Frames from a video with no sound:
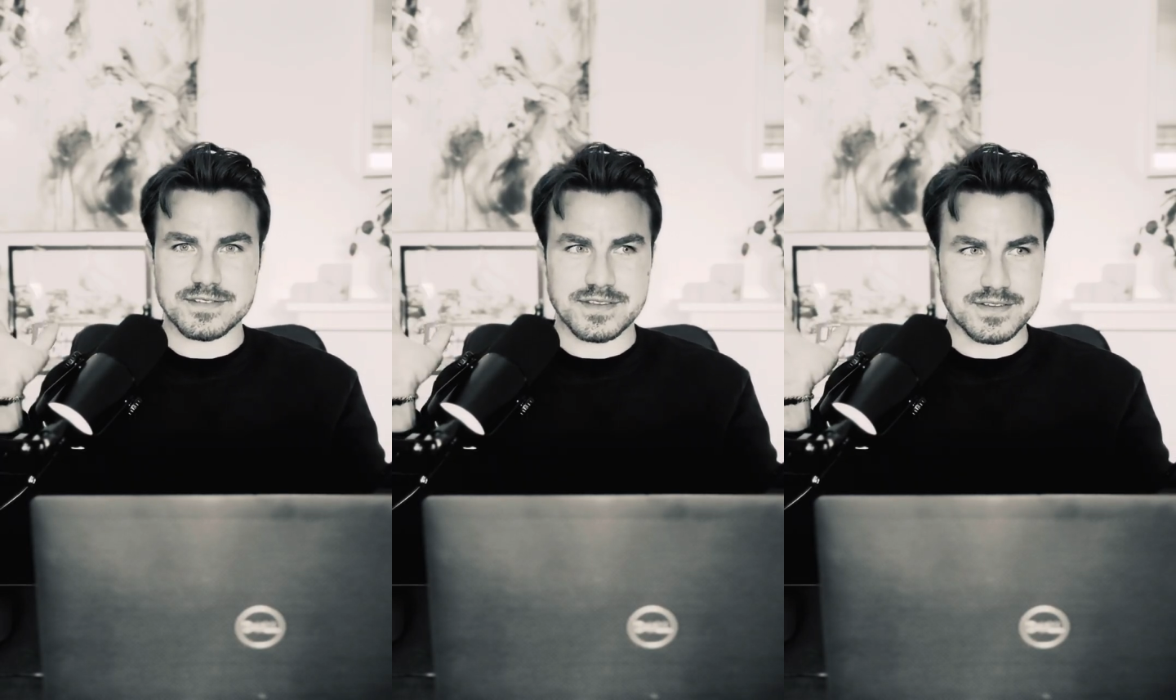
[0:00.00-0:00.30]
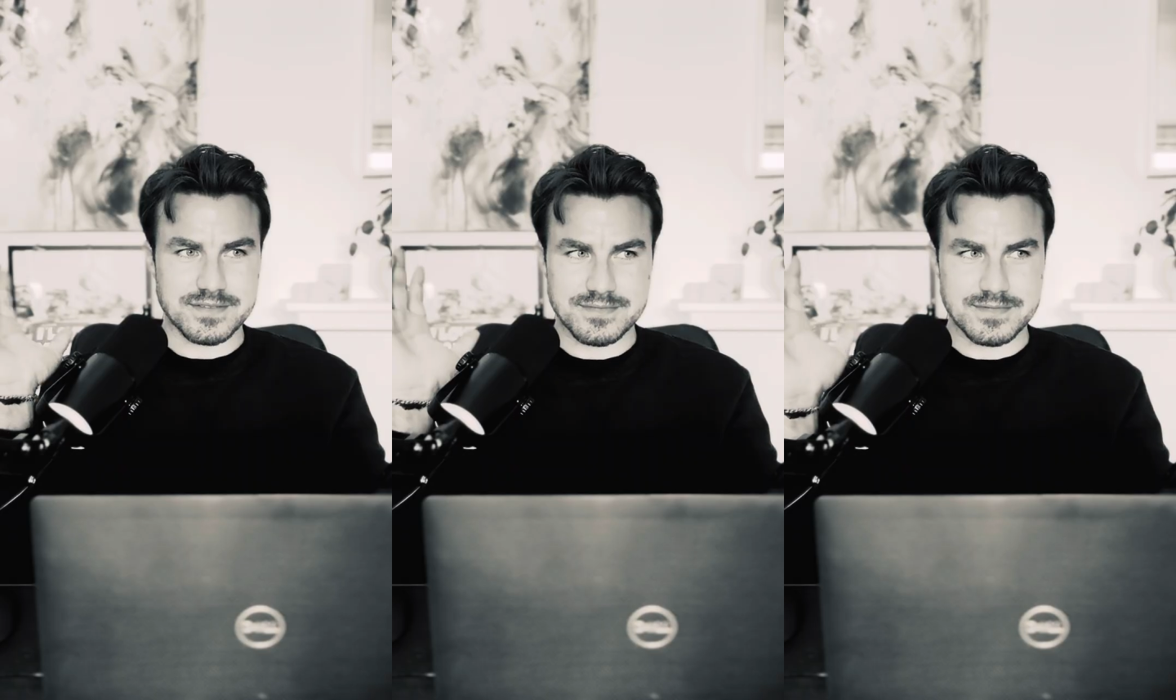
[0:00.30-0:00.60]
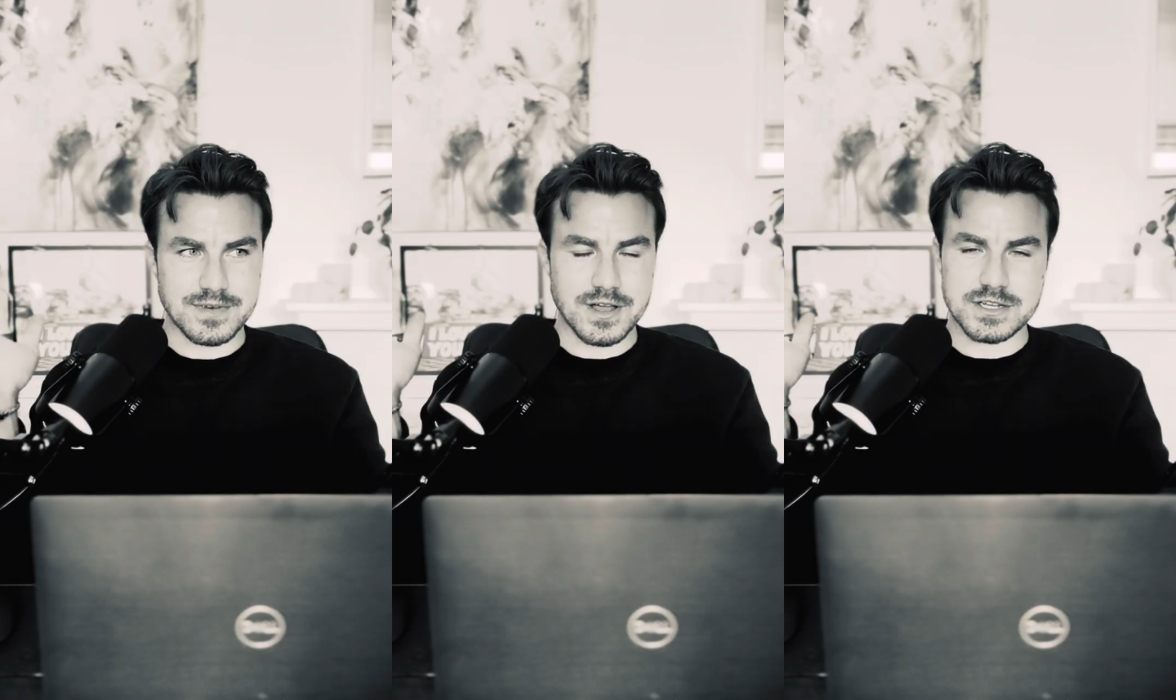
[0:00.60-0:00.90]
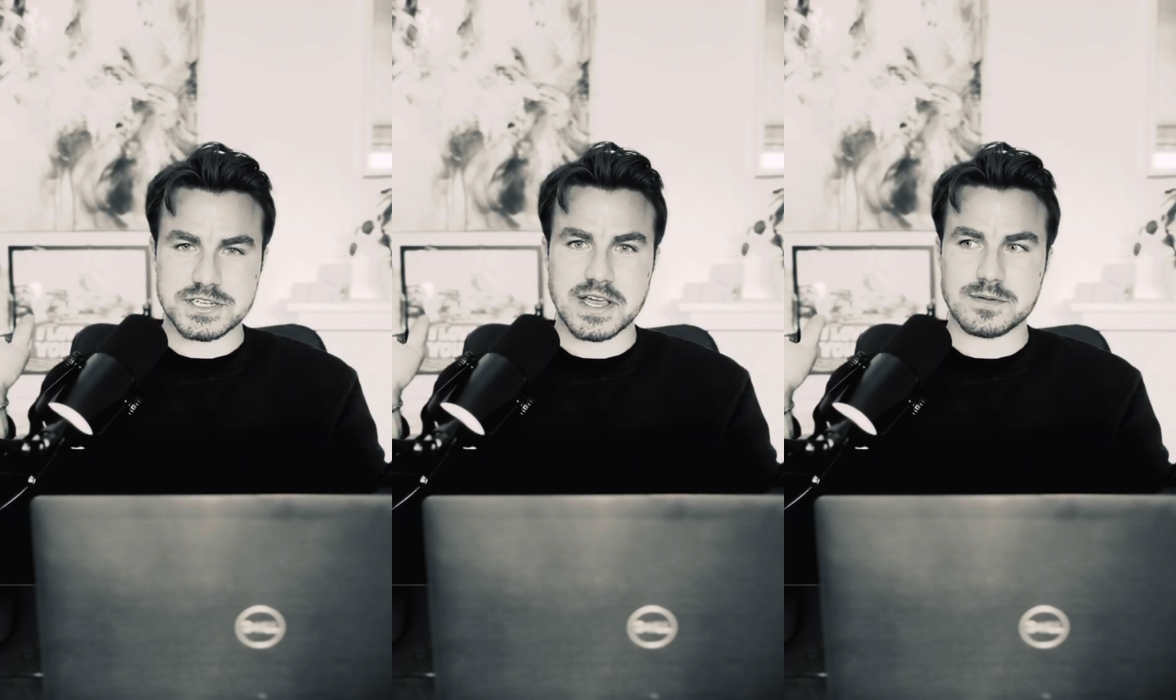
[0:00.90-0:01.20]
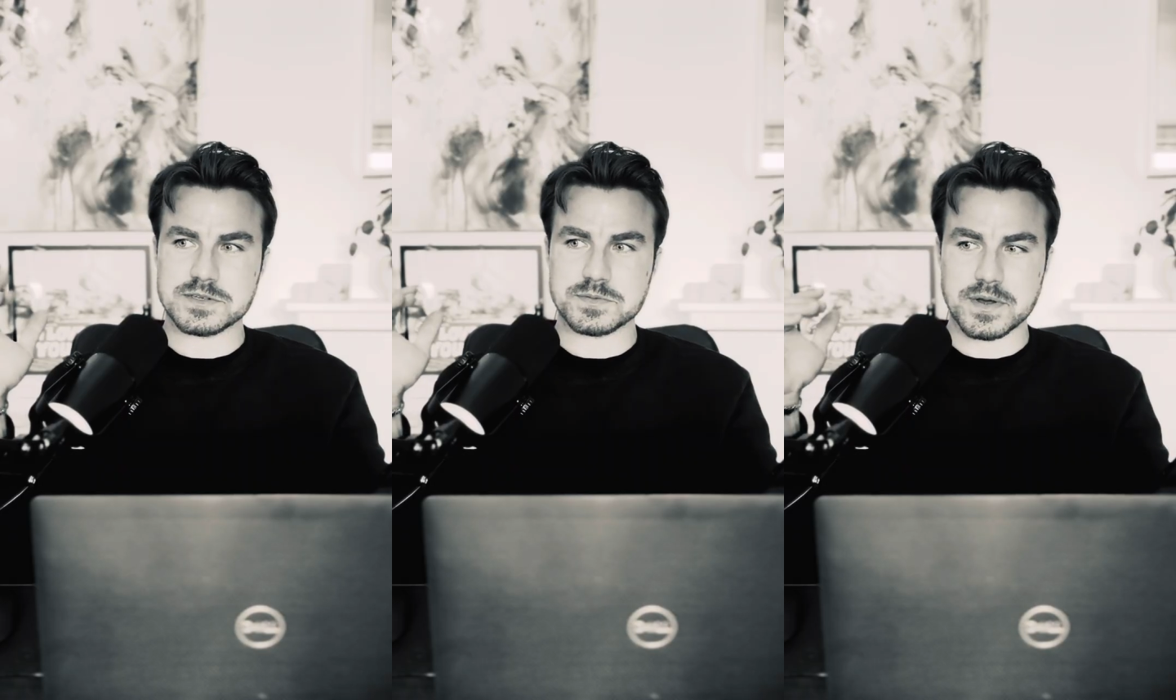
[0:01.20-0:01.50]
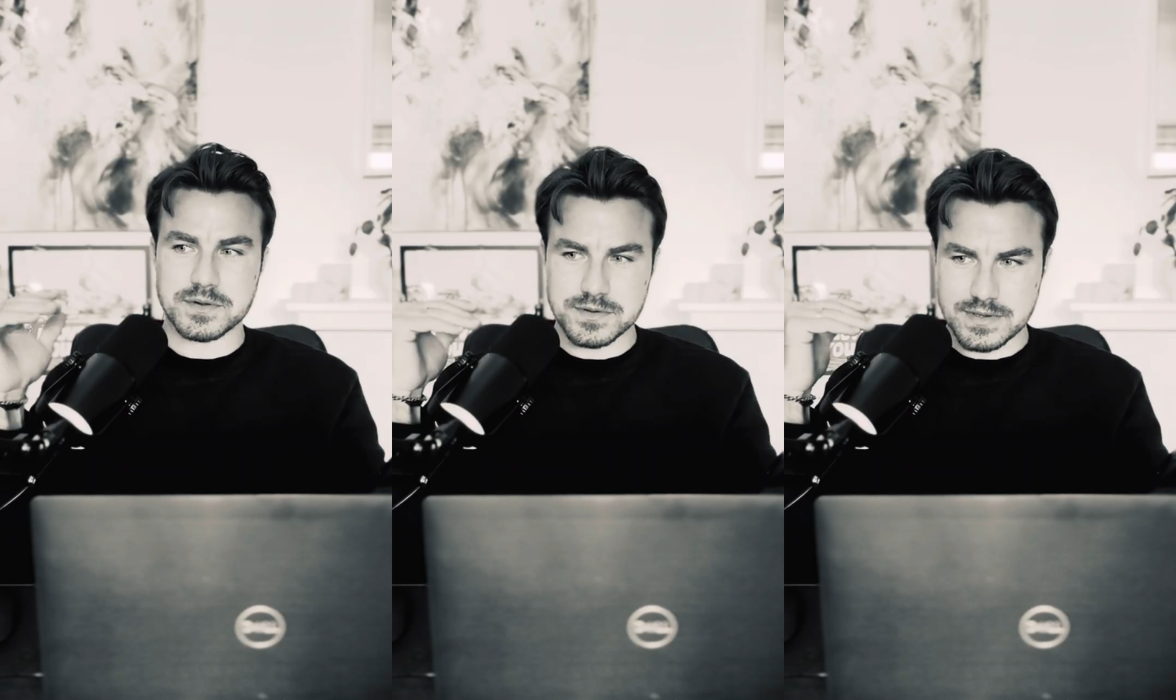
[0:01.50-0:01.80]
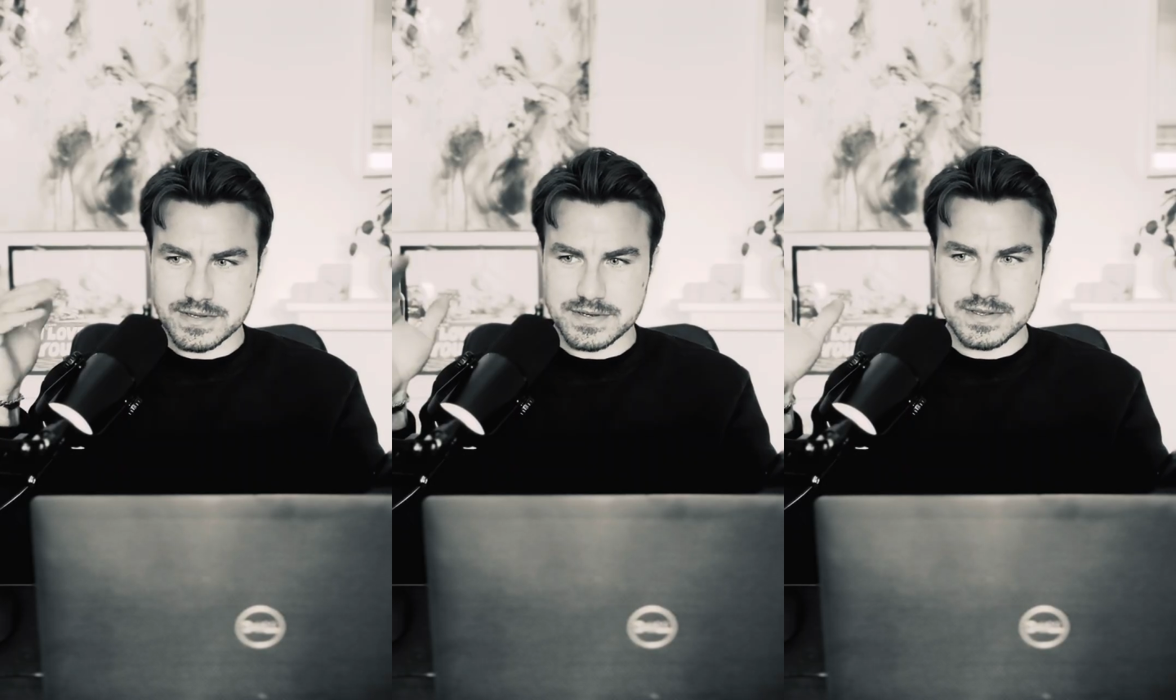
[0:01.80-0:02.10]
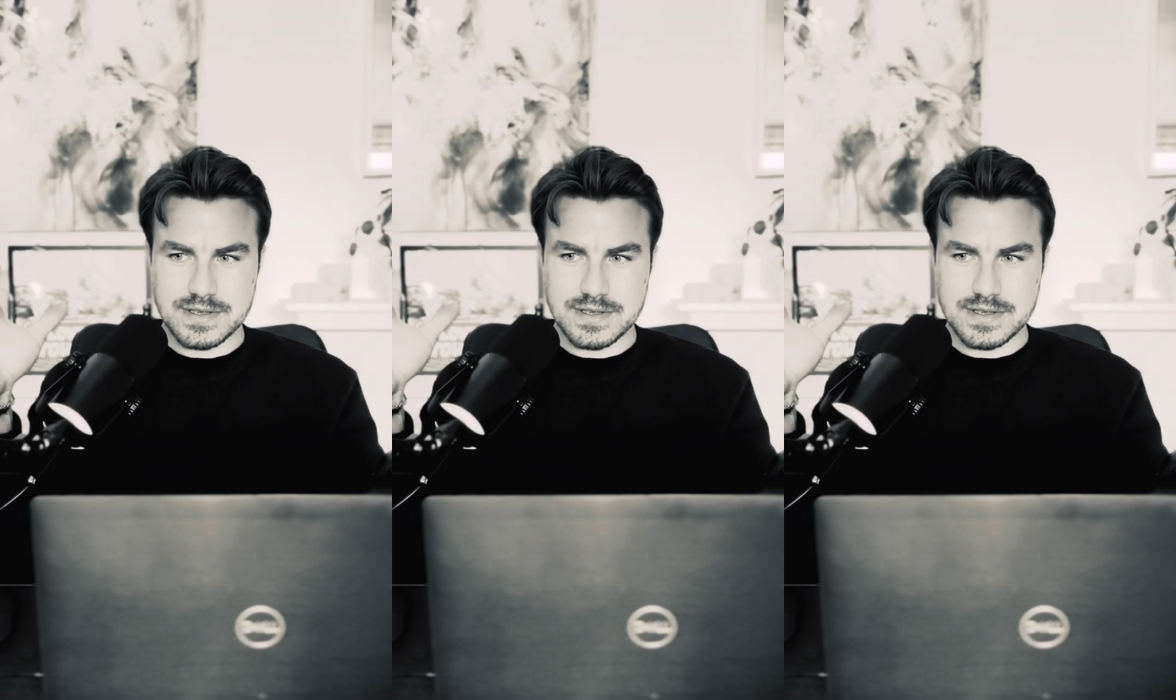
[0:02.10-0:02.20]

a large language model, and